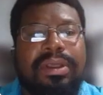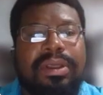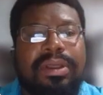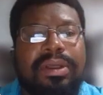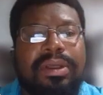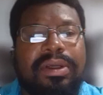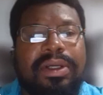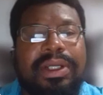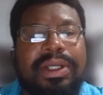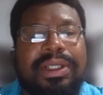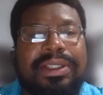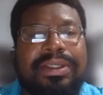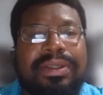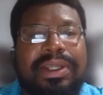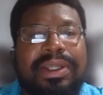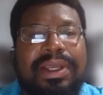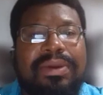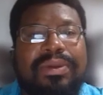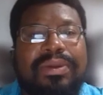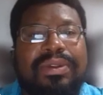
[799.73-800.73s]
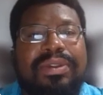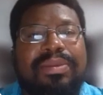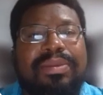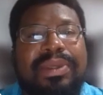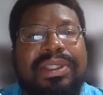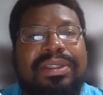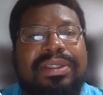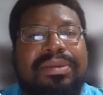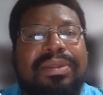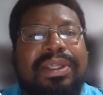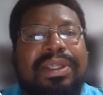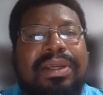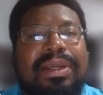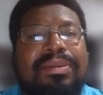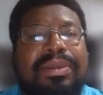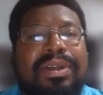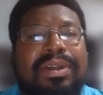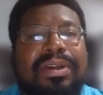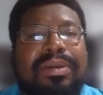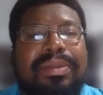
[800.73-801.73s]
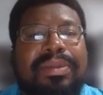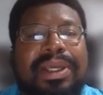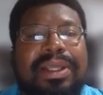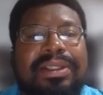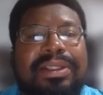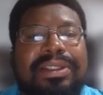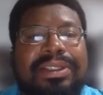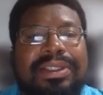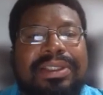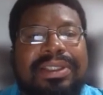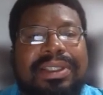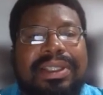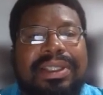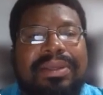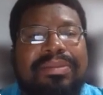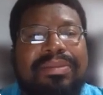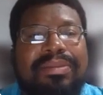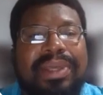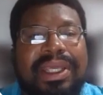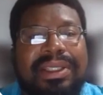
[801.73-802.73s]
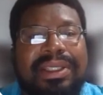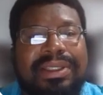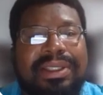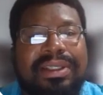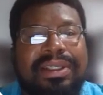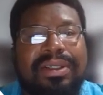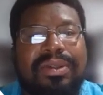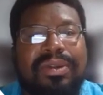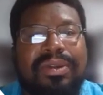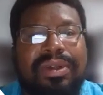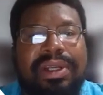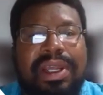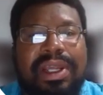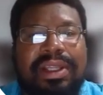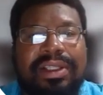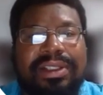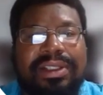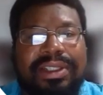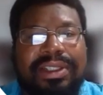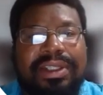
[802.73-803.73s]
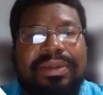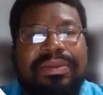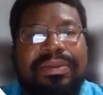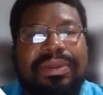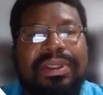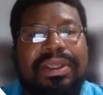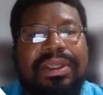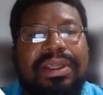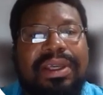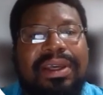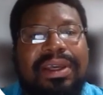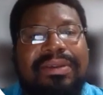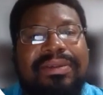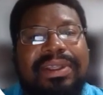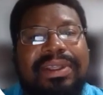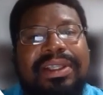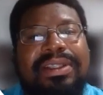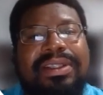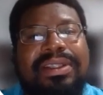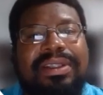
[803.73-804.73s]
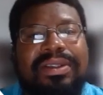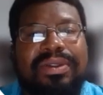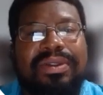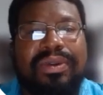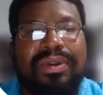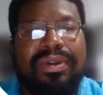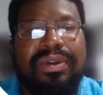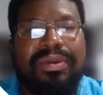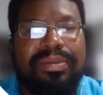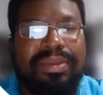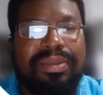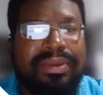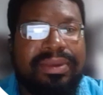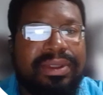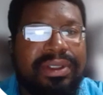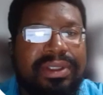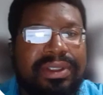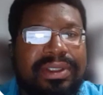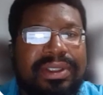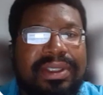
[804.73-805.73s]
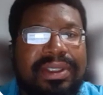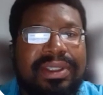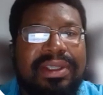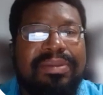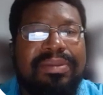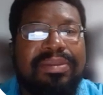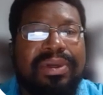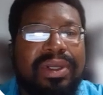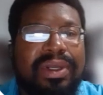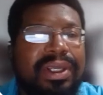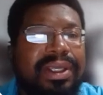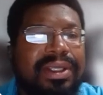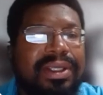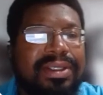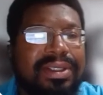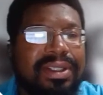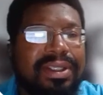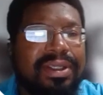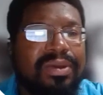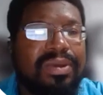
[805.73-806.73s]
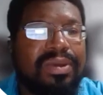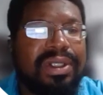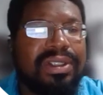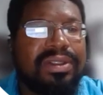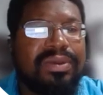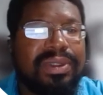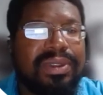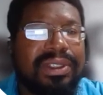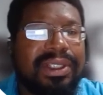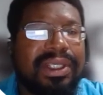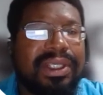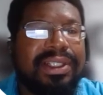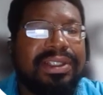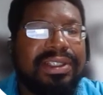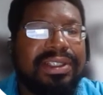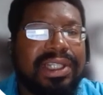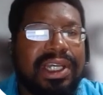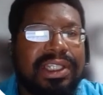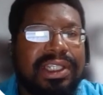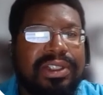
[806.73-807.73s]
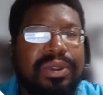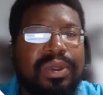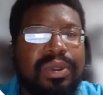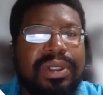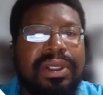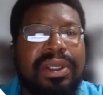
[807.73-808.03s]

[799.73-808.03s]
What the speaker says: All right, so now we'll spend some time talking about just the basic chronology of these historical books, the pre-exilic ones, once again, Joshua,